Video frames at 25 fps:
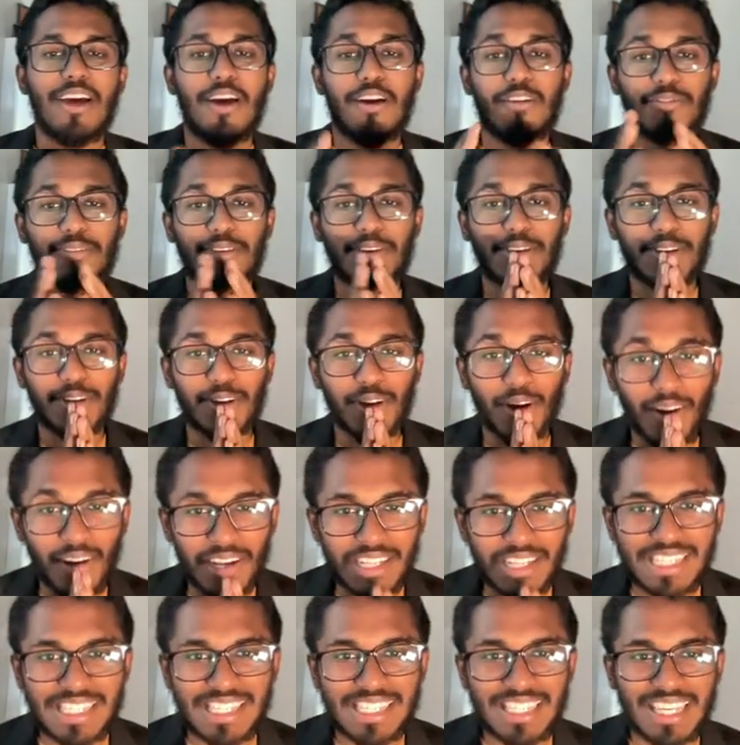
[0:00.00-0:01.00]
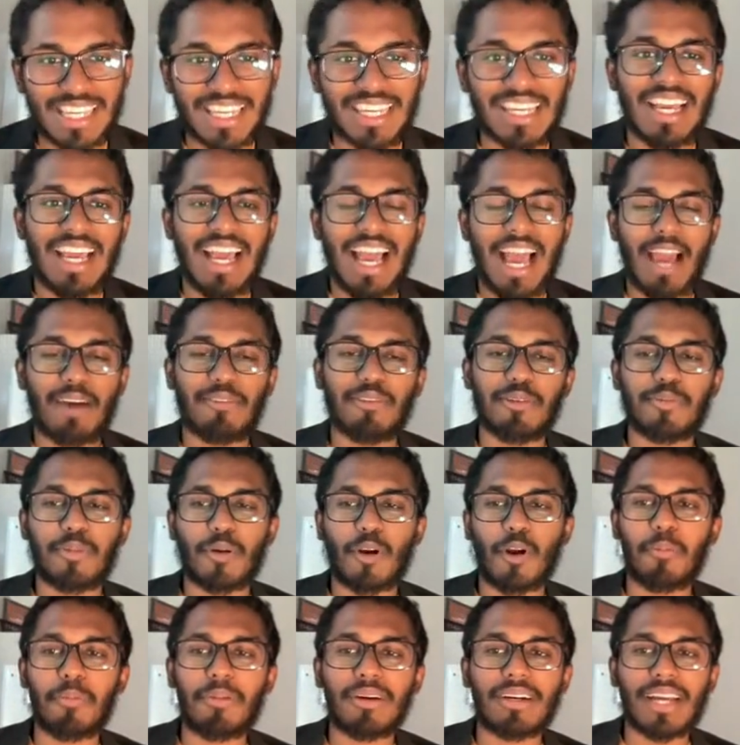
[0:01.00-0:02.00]
for God's sake, have a
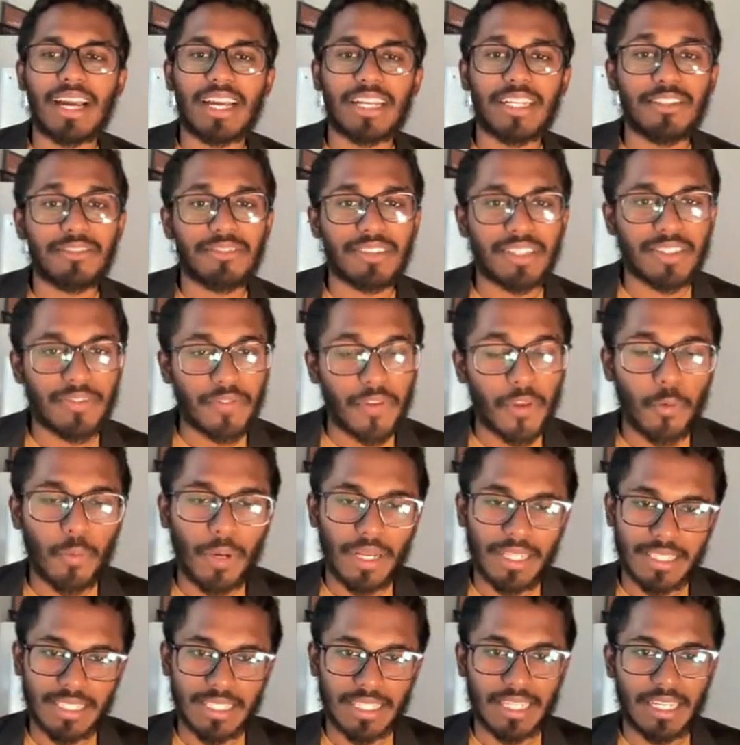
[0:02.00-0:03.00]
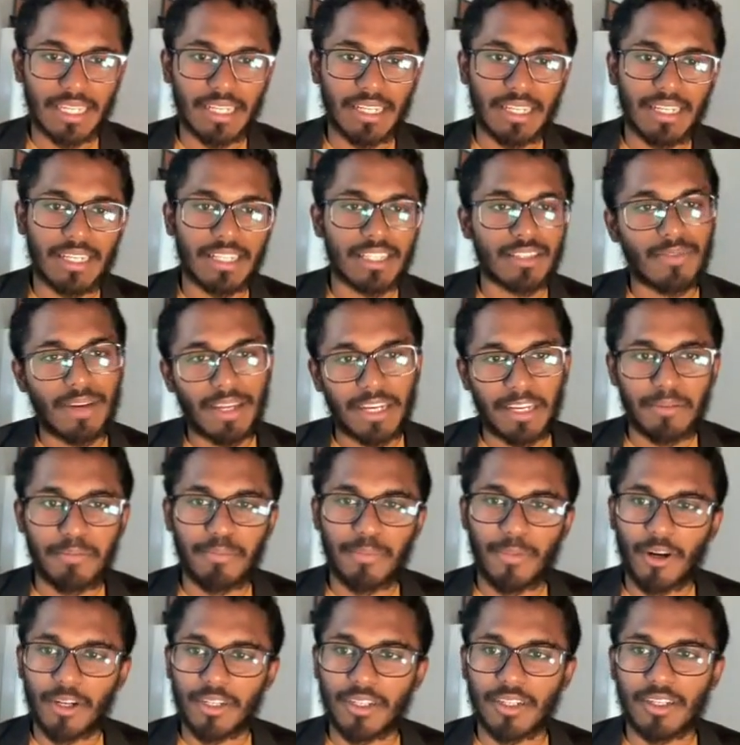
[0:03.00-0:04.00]
proper kind of review once again. It's very
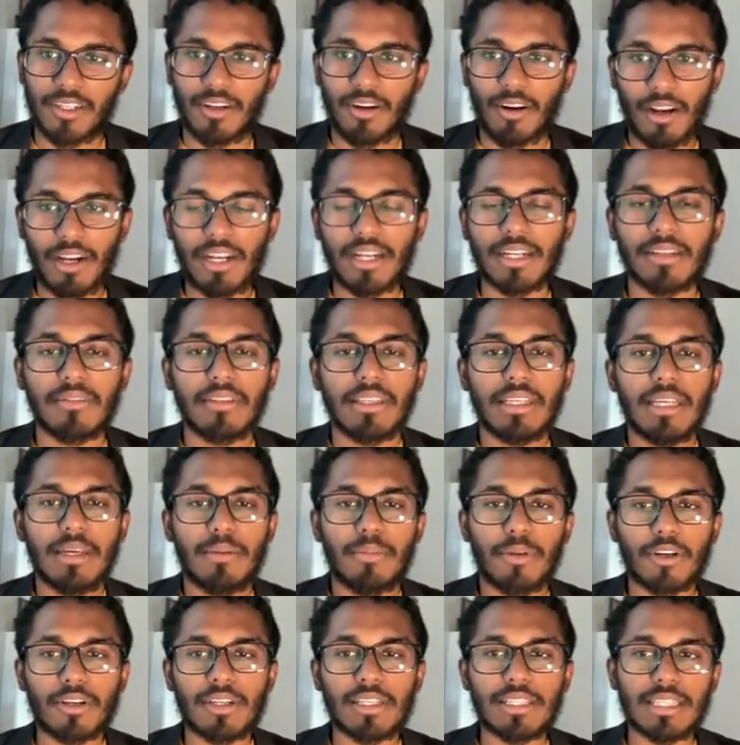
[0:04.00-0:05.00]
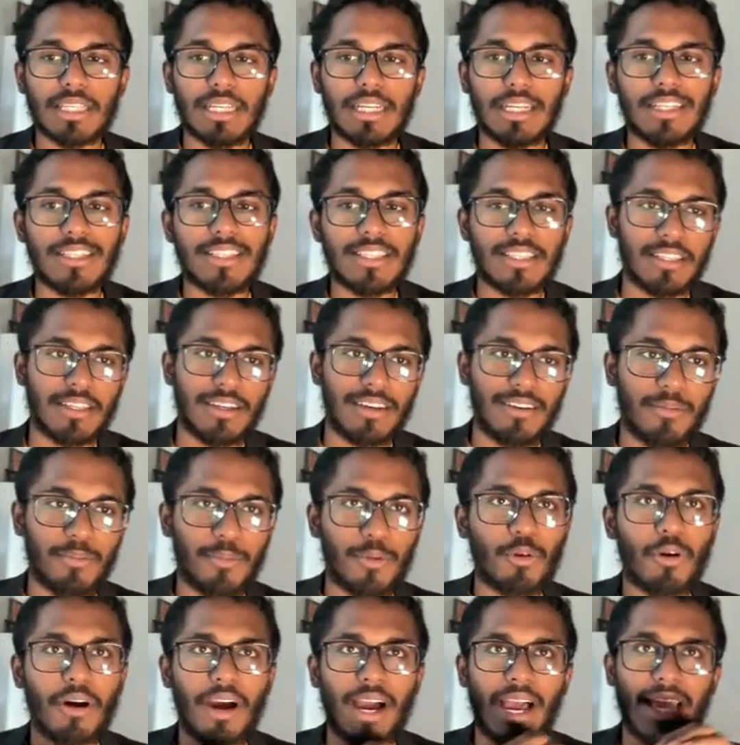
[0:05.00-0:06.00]
important. All right. Because it's,
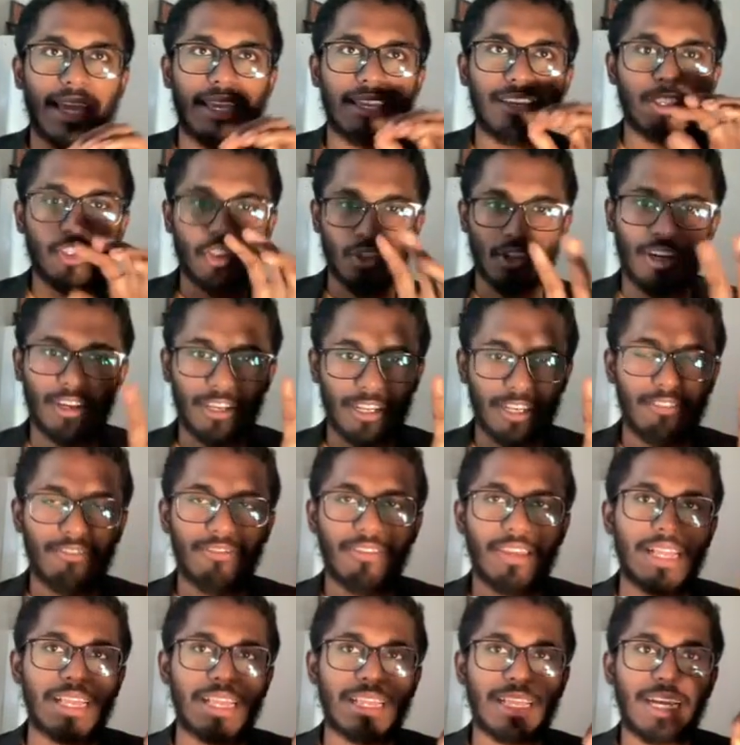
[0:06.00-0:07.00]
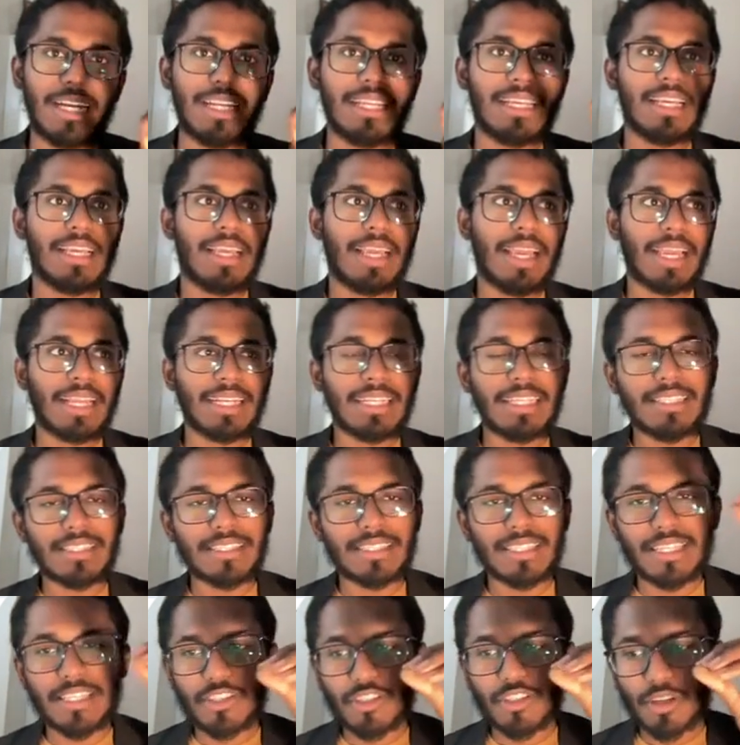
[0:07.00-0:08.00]
bro, I strongly feel that any
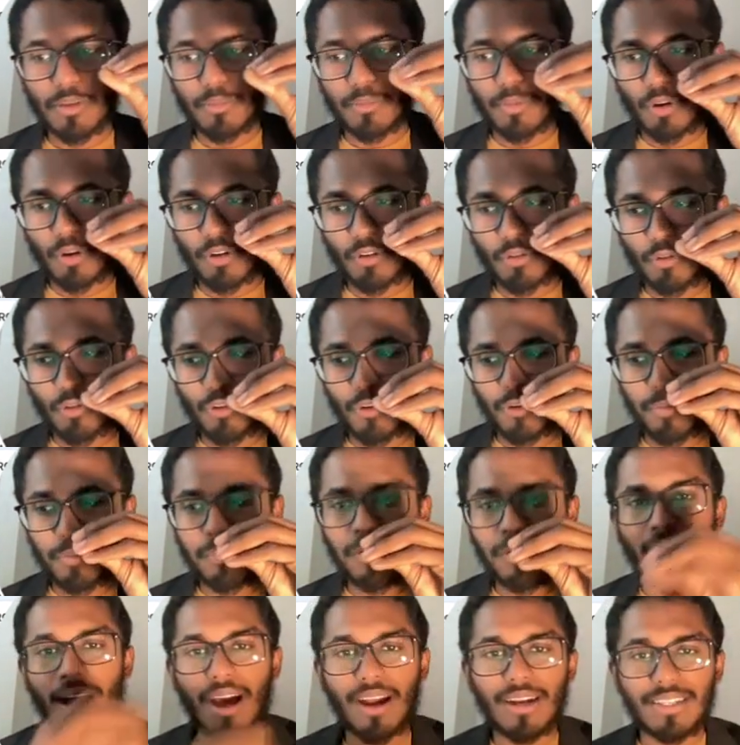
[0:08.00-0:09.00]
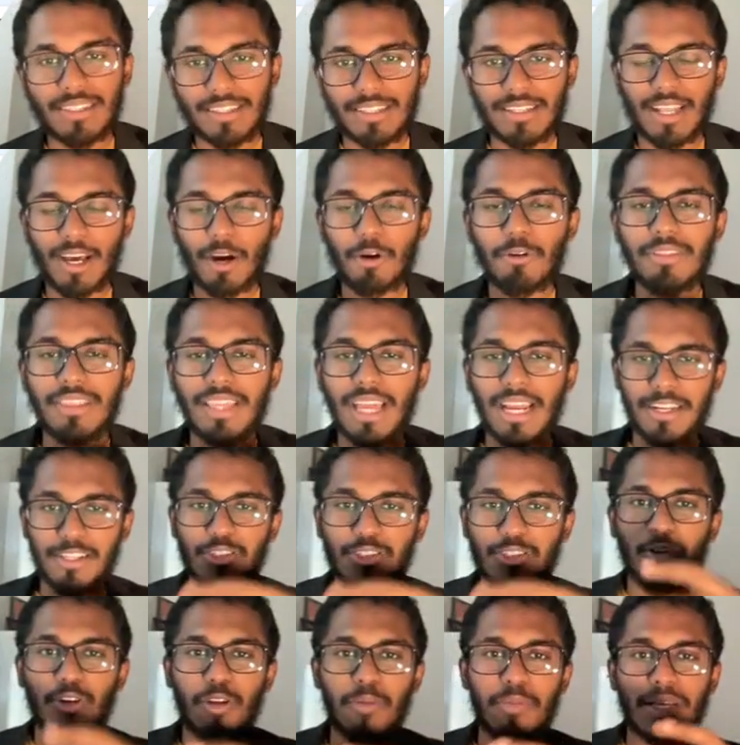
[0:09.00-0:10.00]
seeds you're going to plant now, that
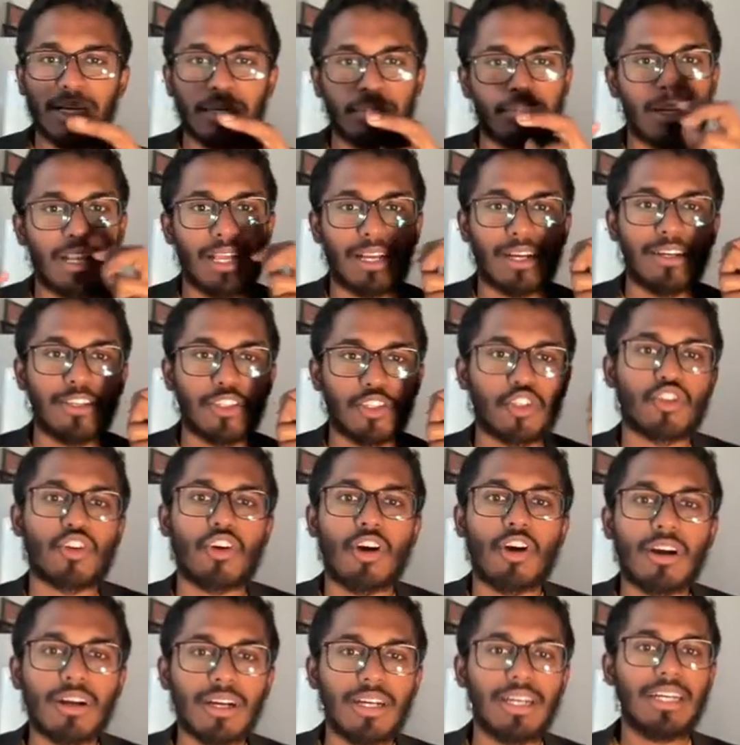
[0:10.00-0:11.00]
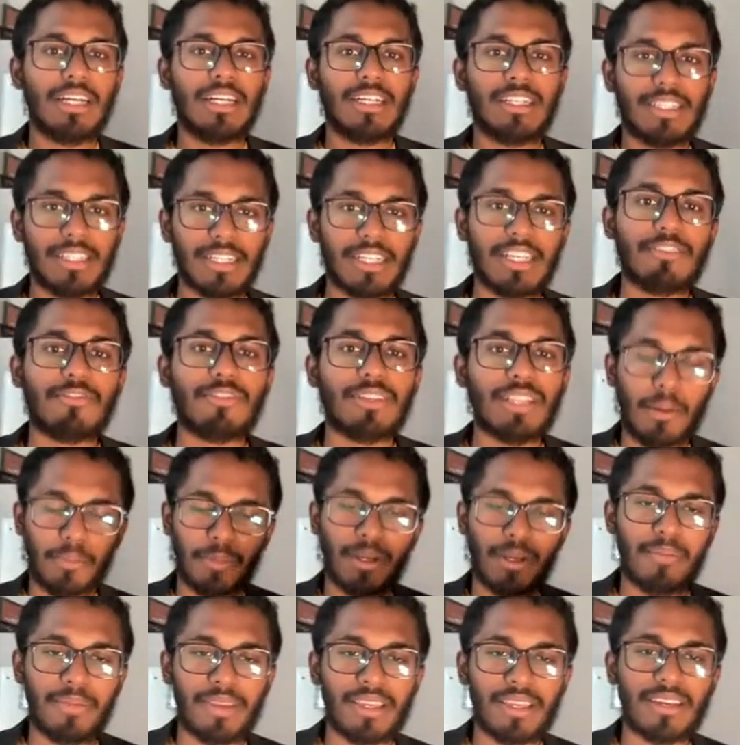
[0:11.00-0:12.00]
is going to become like a strong tree for the
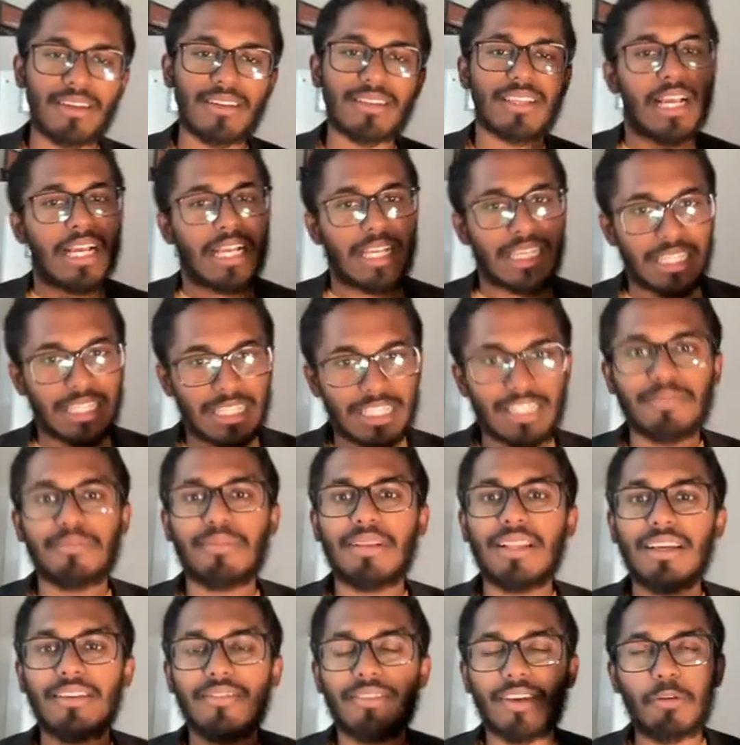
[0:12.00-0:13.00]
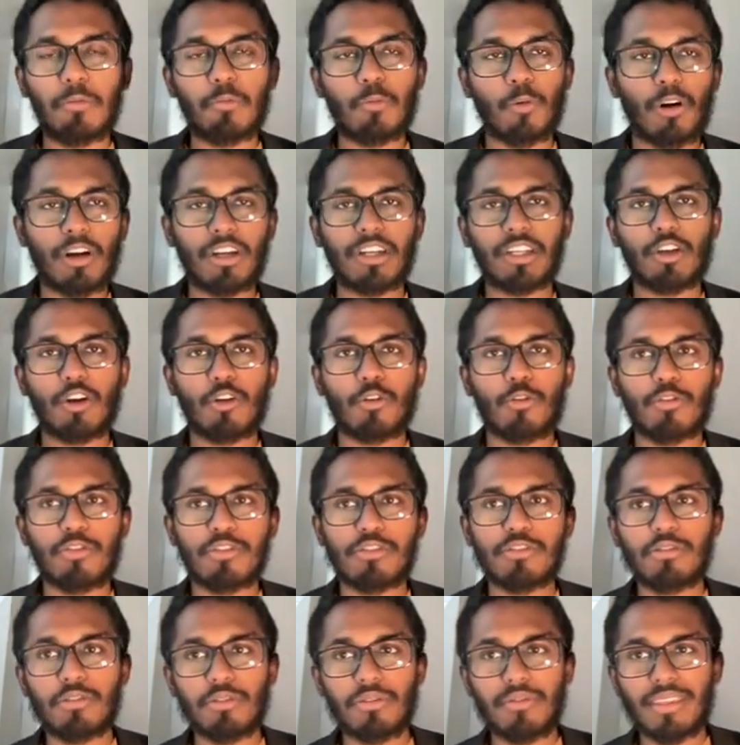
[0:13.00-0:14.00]
upcoming years. Similar way, what you're
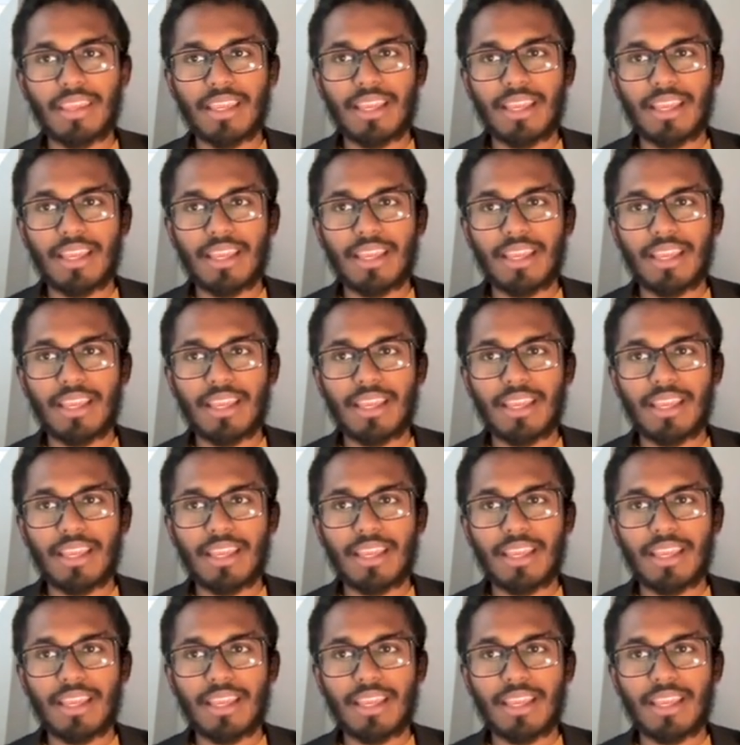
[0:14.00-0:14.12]
going to